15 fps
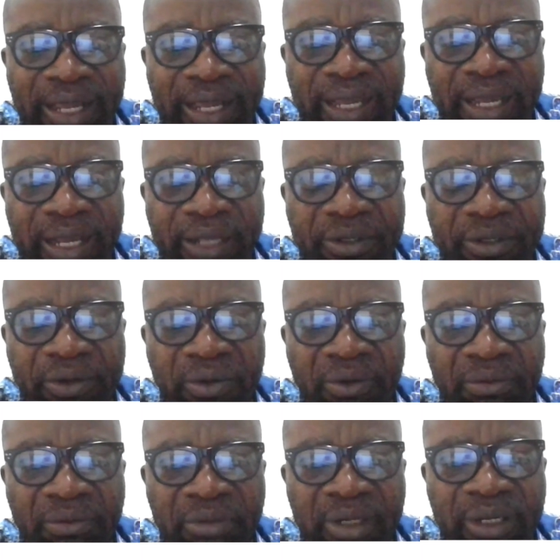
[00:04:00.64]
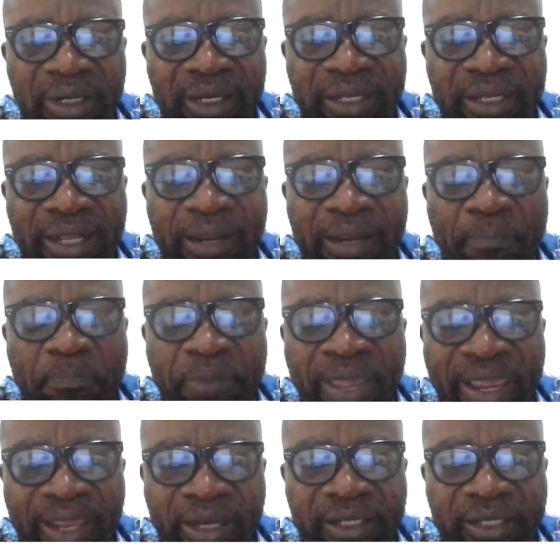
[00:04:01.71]
Uh, you know, the, the
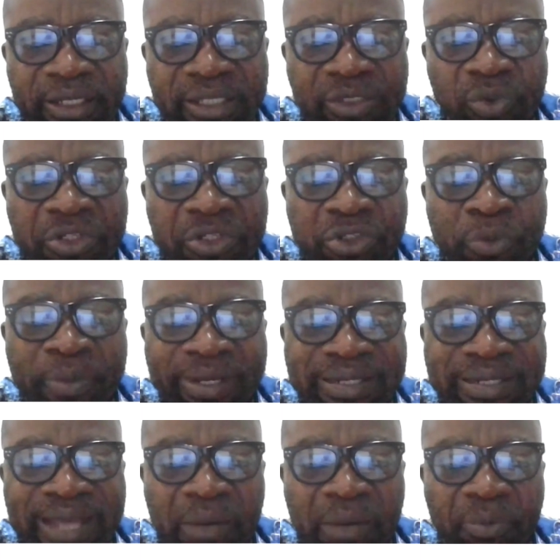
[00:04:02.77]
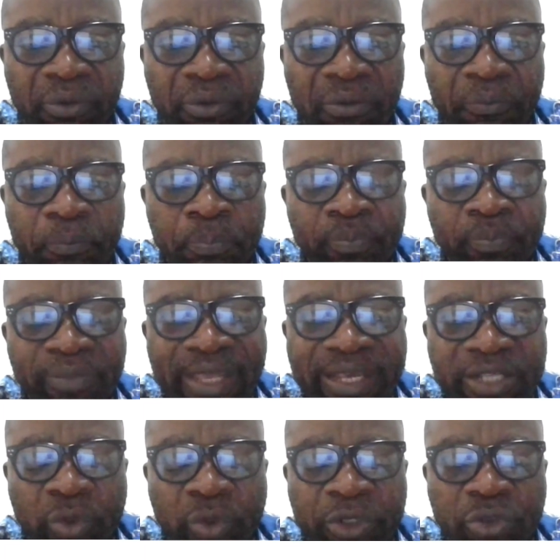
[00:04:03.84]
pain is going to be indelible.
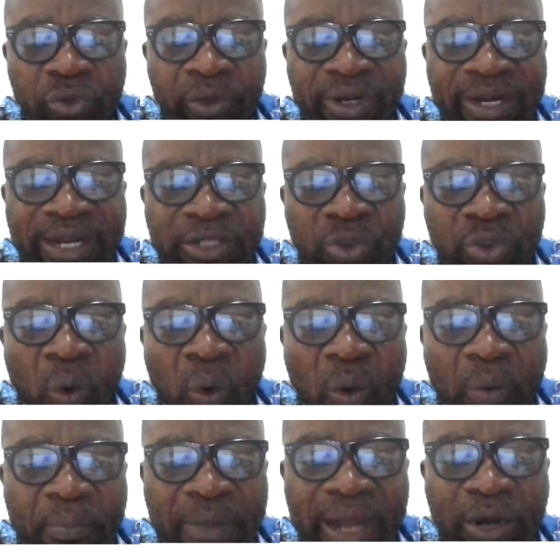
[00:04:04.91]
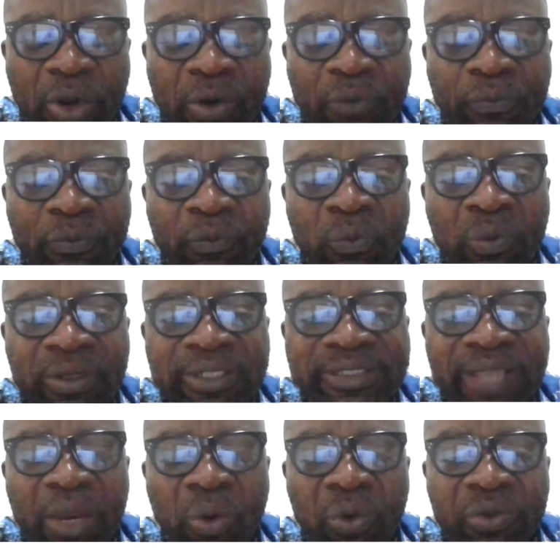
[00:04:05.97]
It's going to create all manner of what
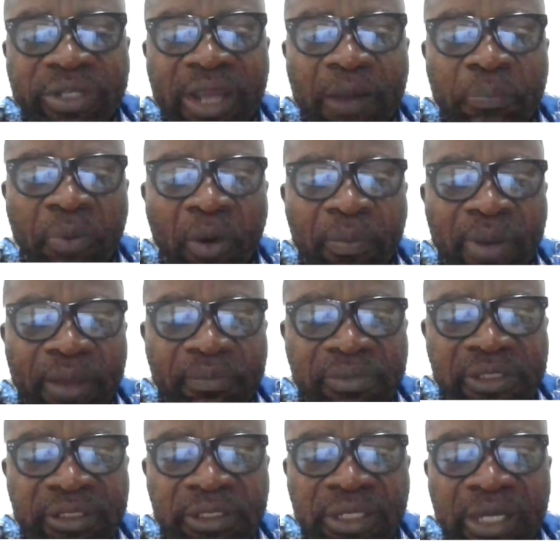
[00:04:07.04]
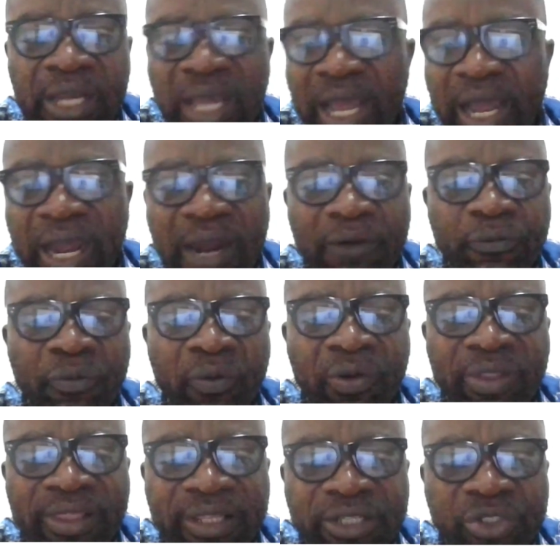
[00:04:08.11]
psychological problems uh,
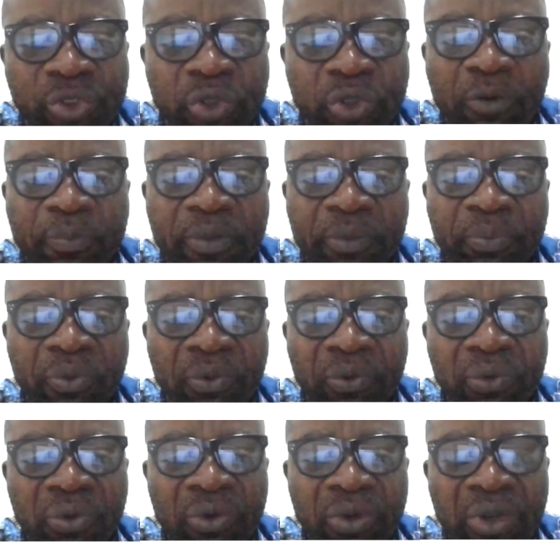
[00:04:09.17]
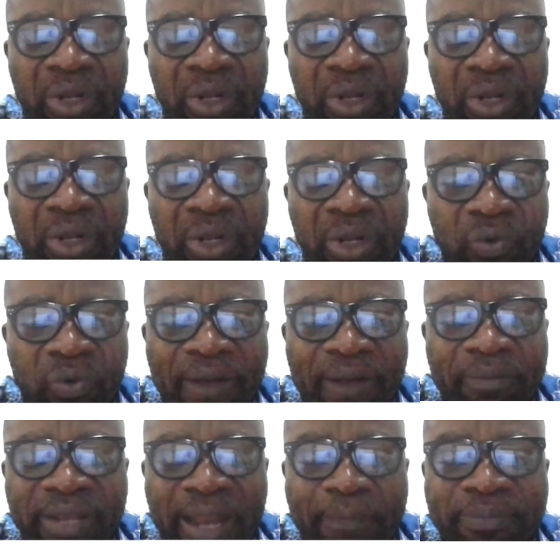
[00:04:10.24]
for these young people uh, who
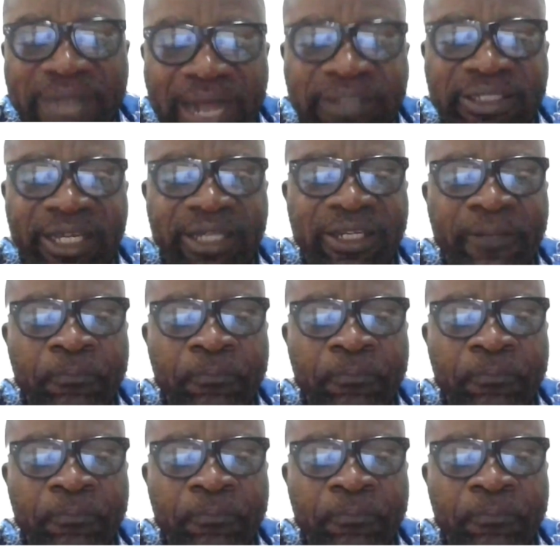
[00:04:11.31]
have been abducted.